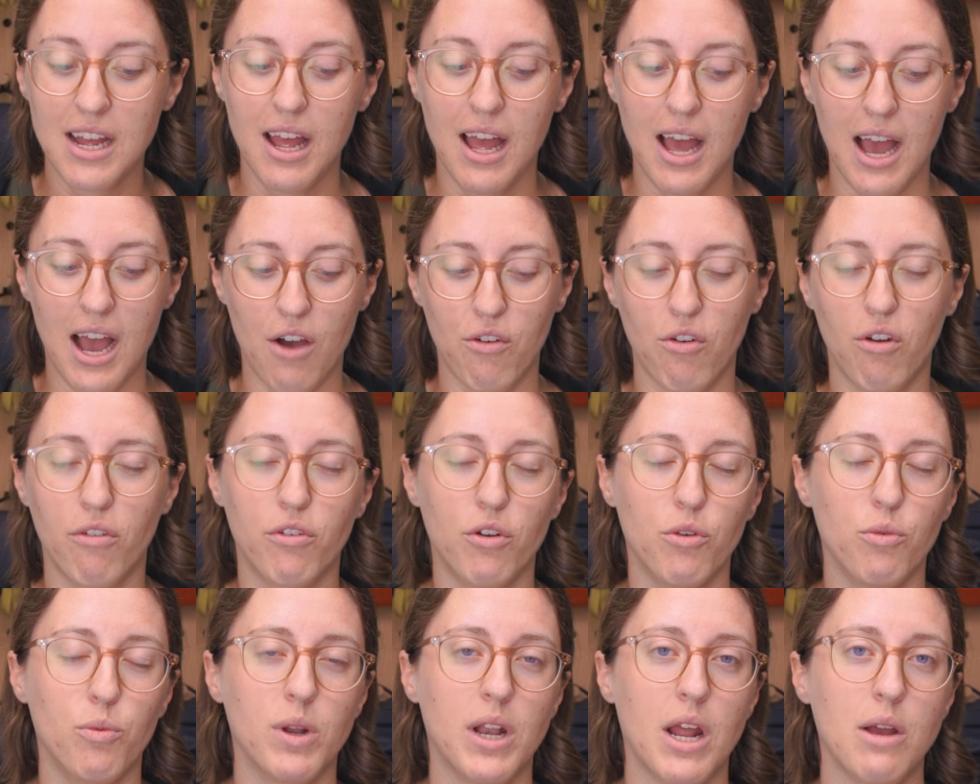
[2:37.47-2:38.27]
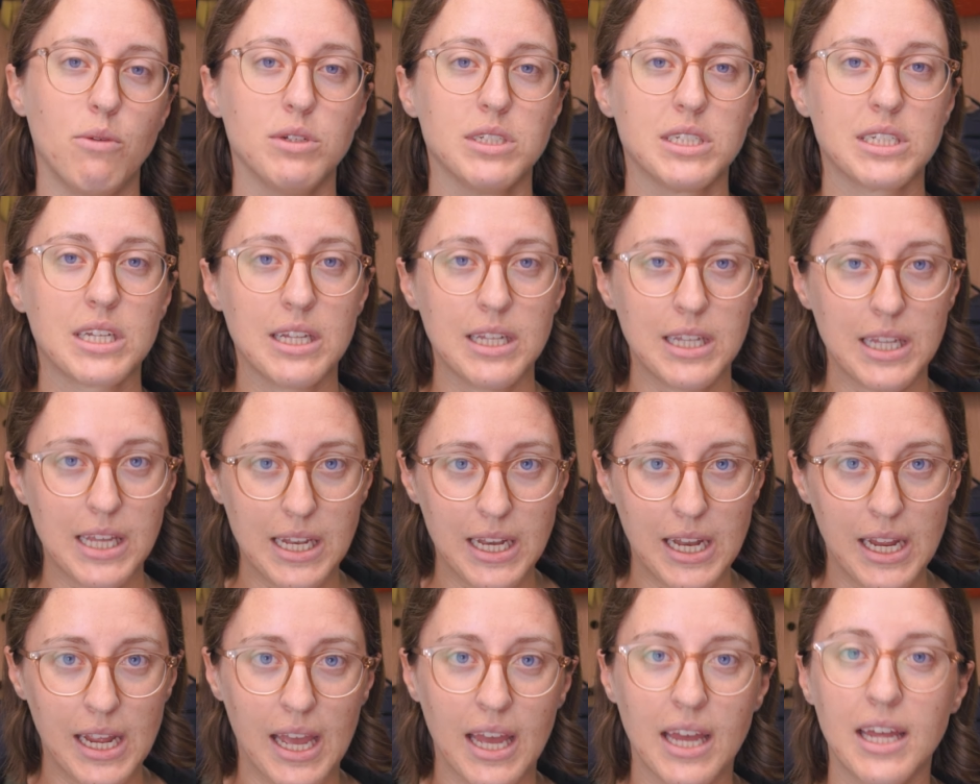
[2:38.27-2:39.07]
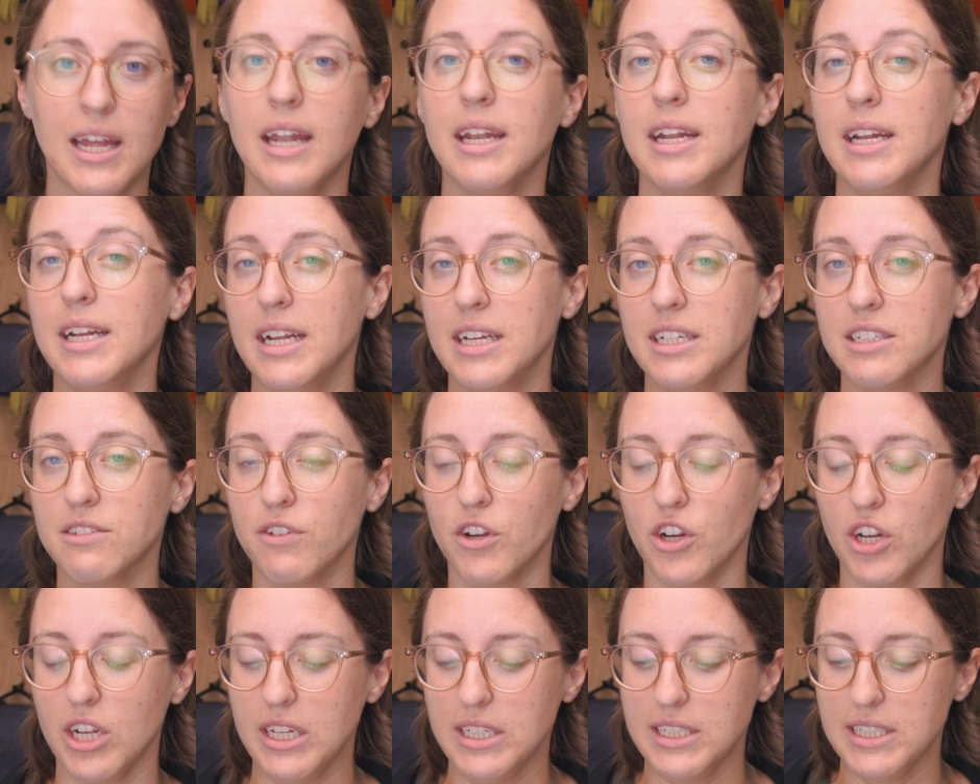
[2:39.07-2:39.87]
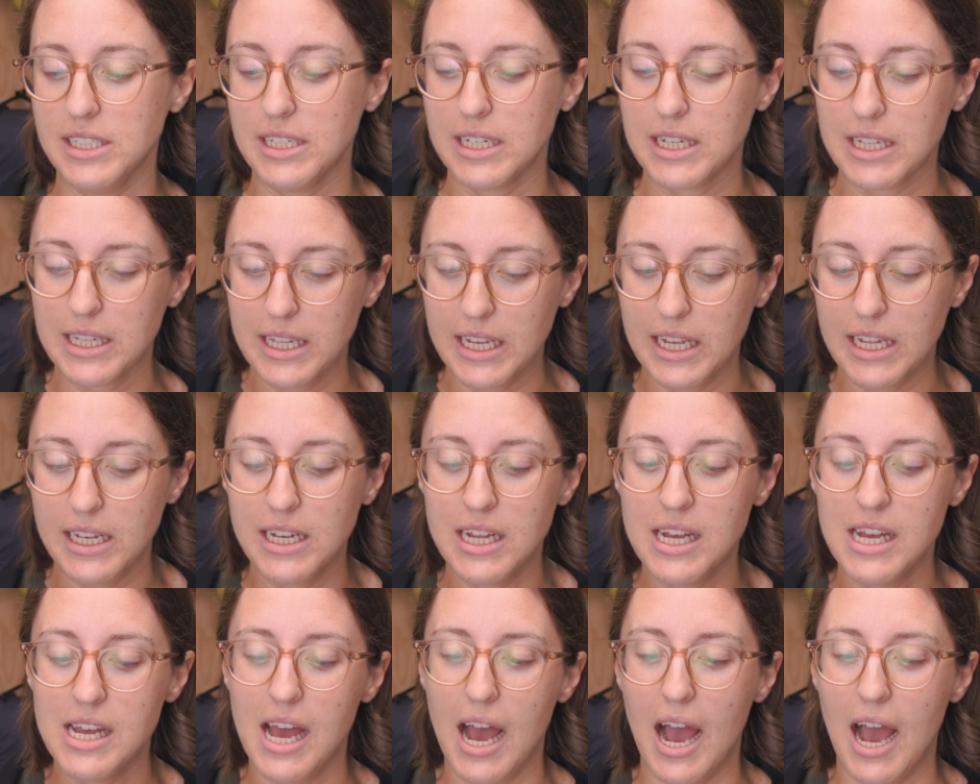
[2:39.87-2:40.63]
However, when I was cleaning it, and it is very easy to clean,